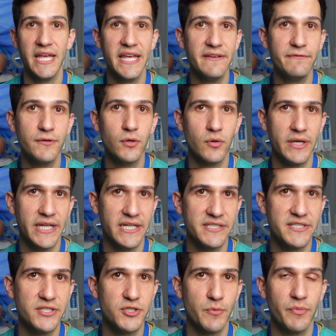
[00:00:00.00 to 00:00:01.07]
If your
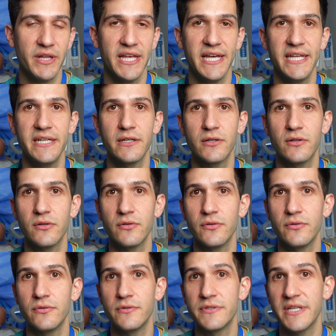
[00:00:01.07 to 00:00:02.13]
anesthesia plan
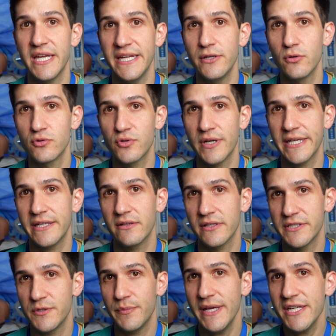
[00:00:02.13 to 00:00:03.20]
includes endotracheal
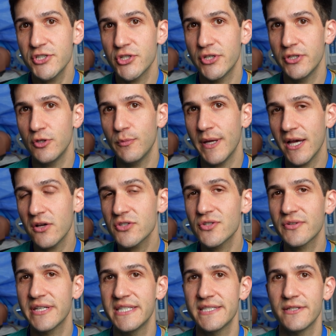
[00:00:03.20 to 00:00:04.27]
intubation, you may also
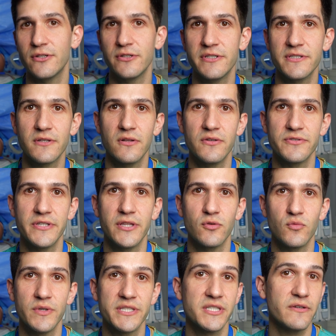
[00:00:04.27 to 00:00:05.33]
consider disclosing the
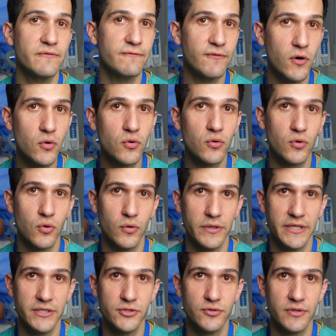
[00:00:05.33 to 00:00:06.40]
risk of vocal
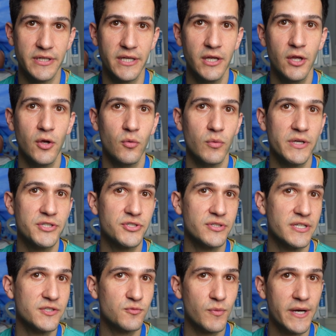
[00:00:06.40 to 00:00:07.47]
cord injury, which
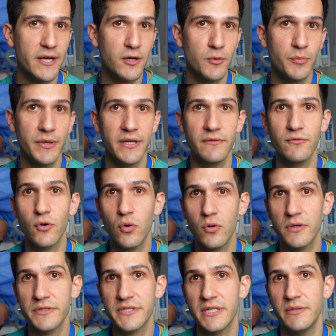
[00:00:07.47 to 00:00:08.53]
is rare but of
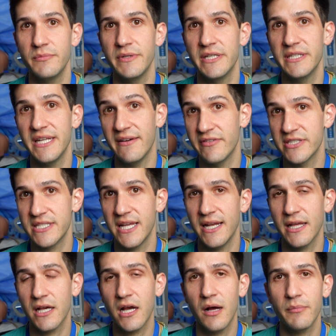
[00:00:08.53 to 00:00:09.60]
course can be a
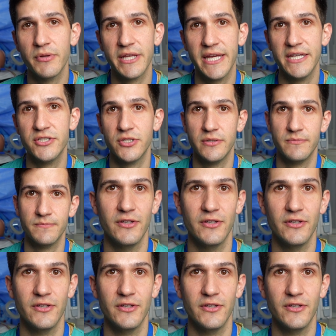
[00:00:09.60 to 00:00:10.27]
devastating complication.